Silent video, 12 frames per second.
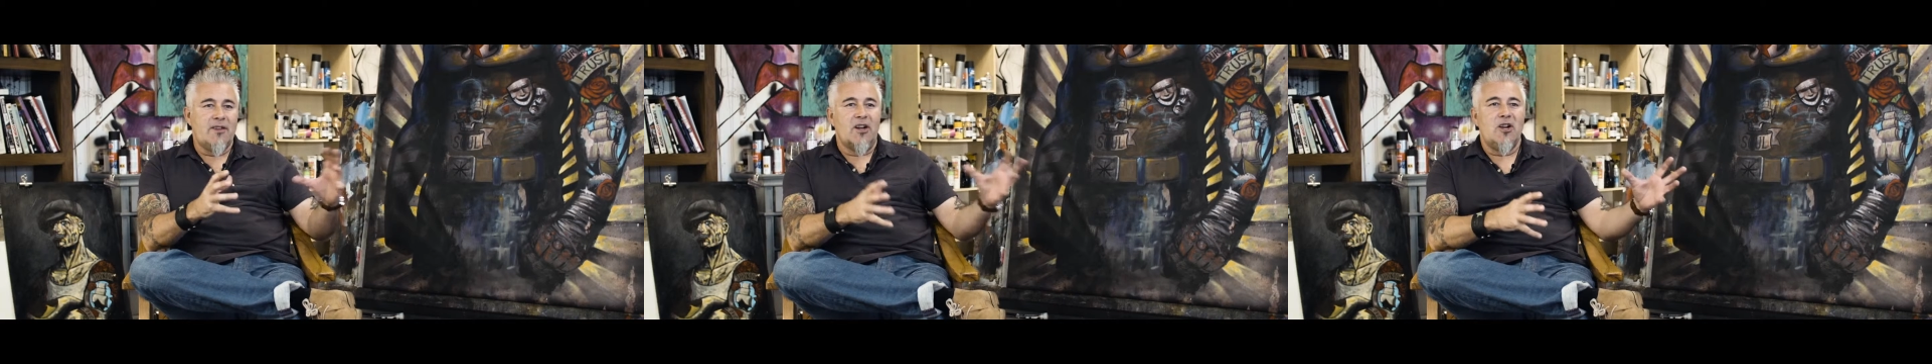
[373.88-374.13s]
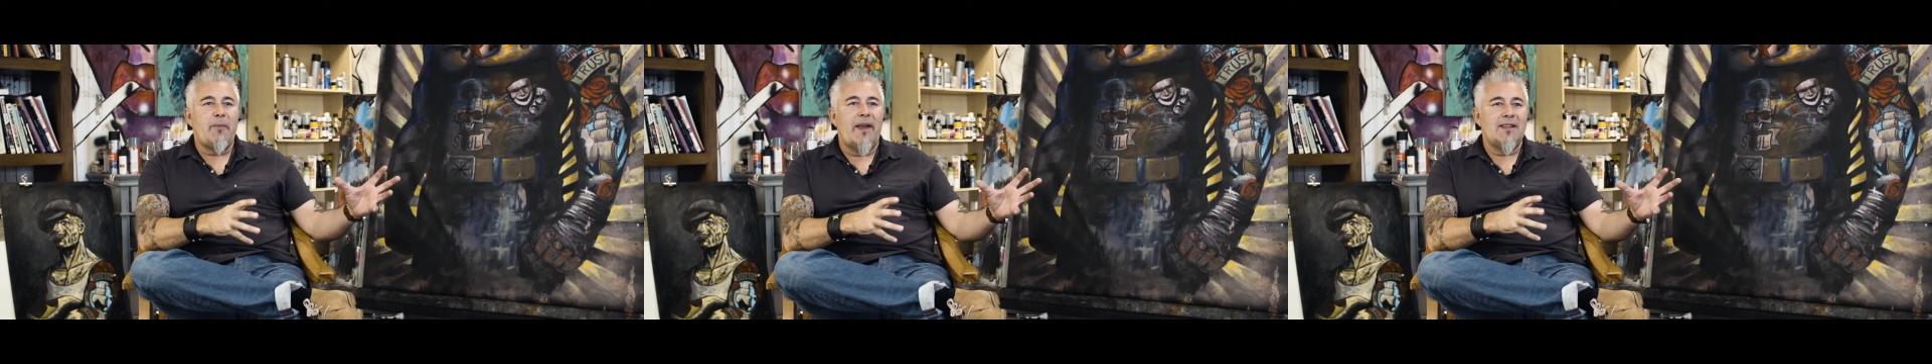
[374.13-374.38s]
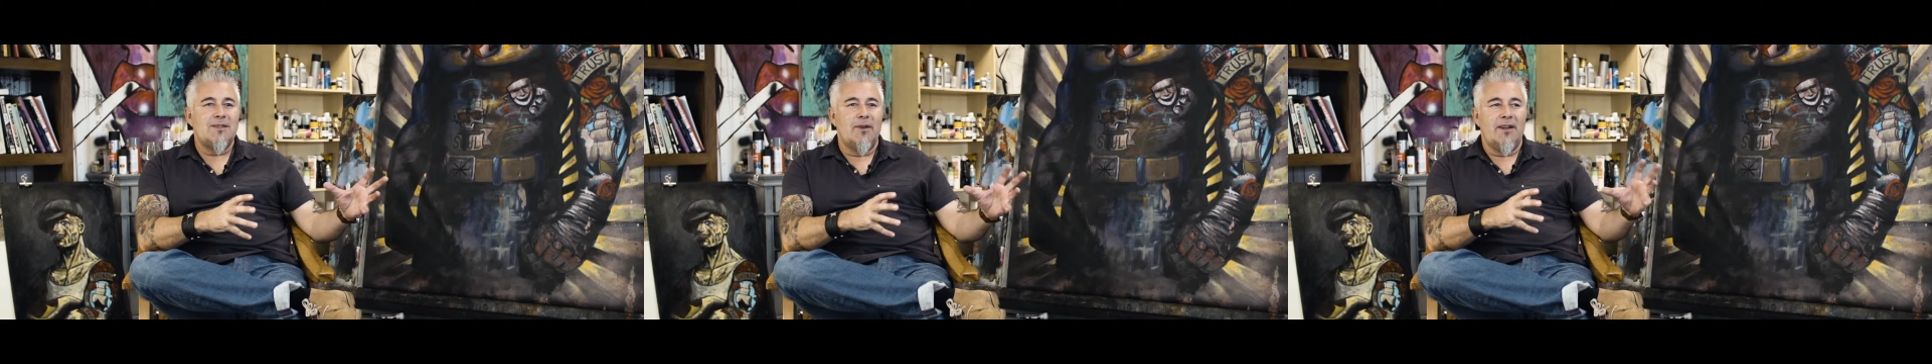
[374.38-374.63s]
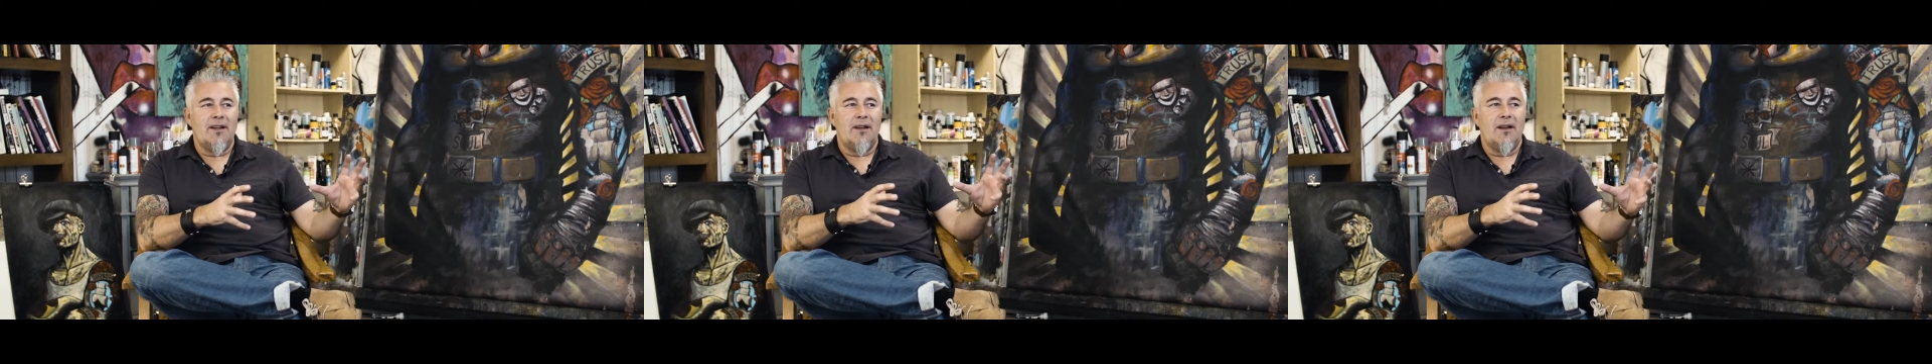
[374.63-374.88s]
a piece
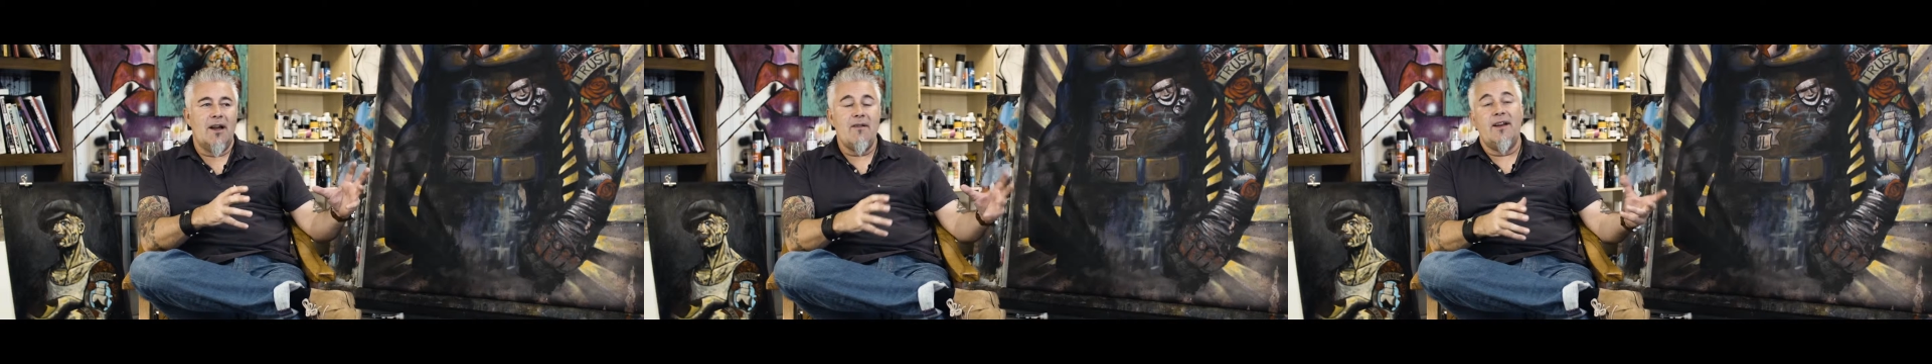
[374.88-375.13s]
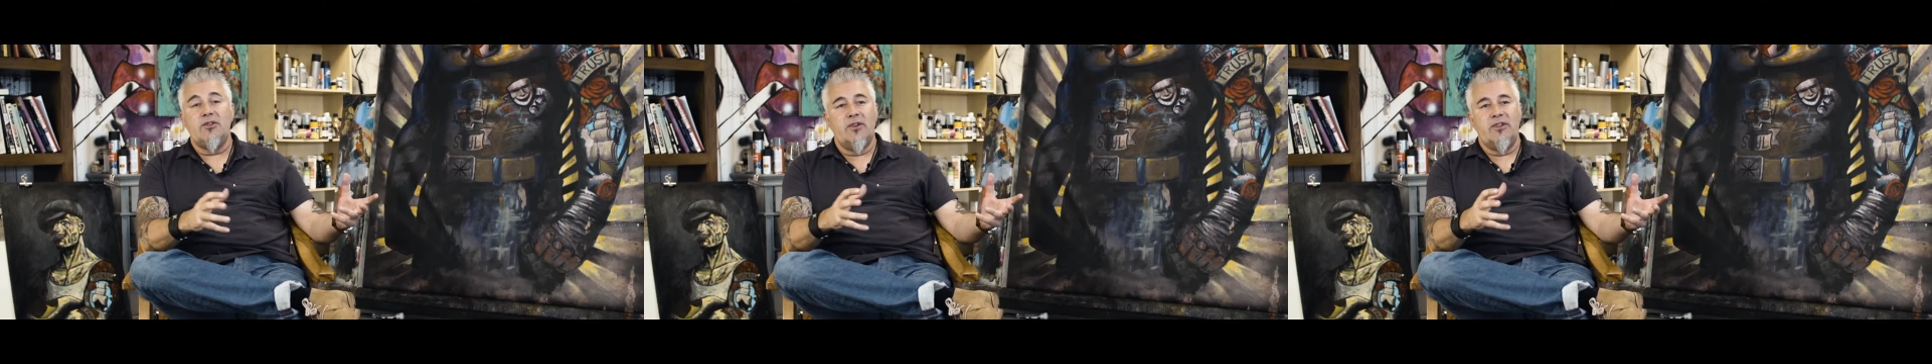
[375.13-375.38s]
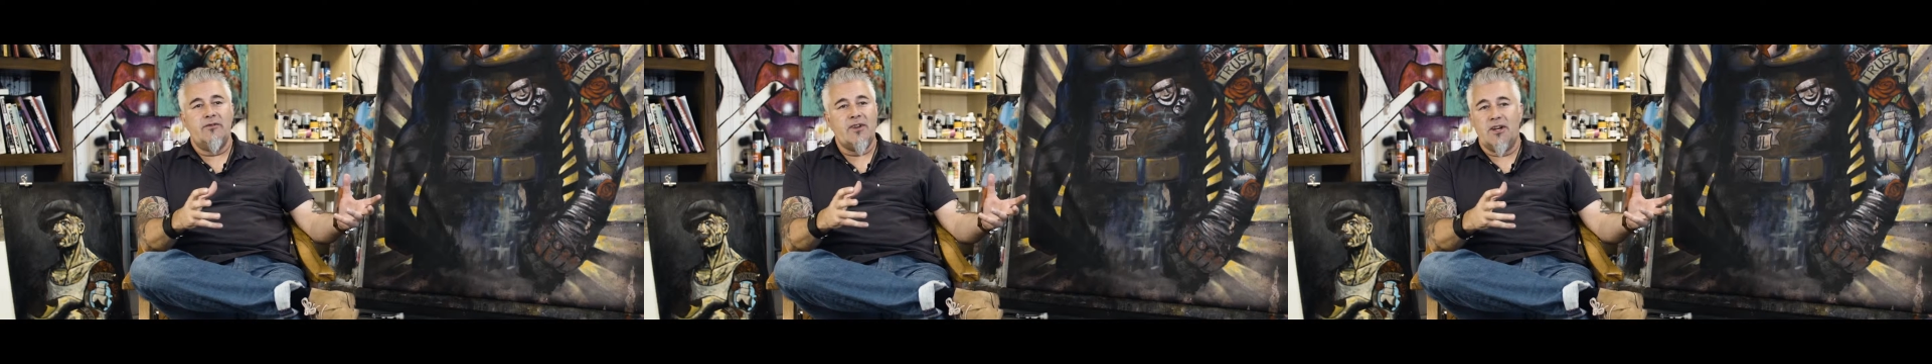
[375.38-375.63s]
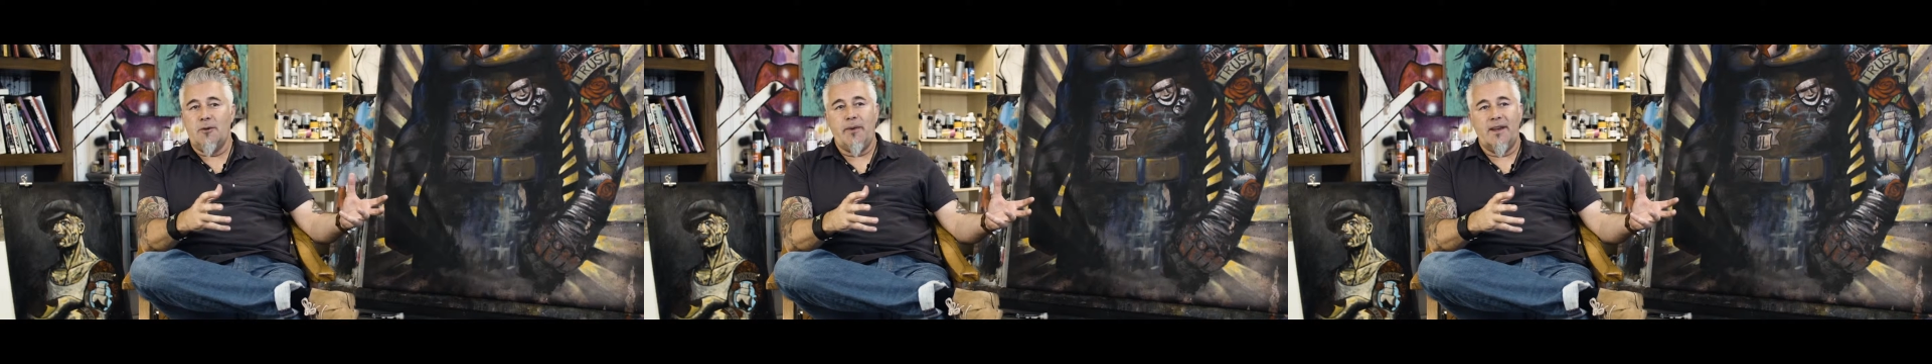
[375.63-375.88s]
when I really shouldn't have
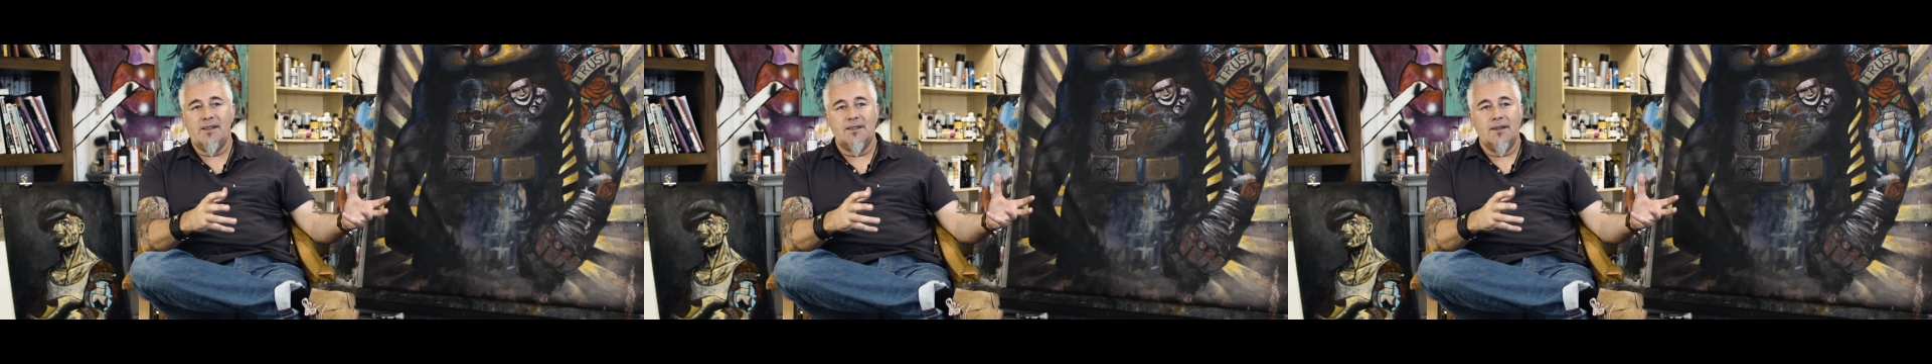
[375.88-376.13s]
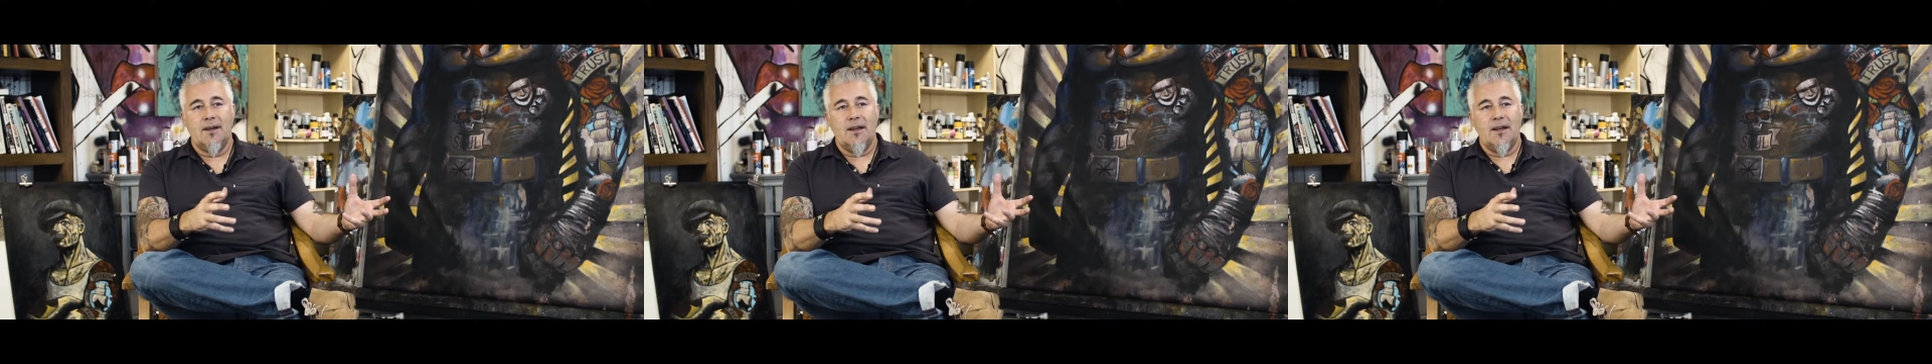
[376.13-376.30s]
started a piece.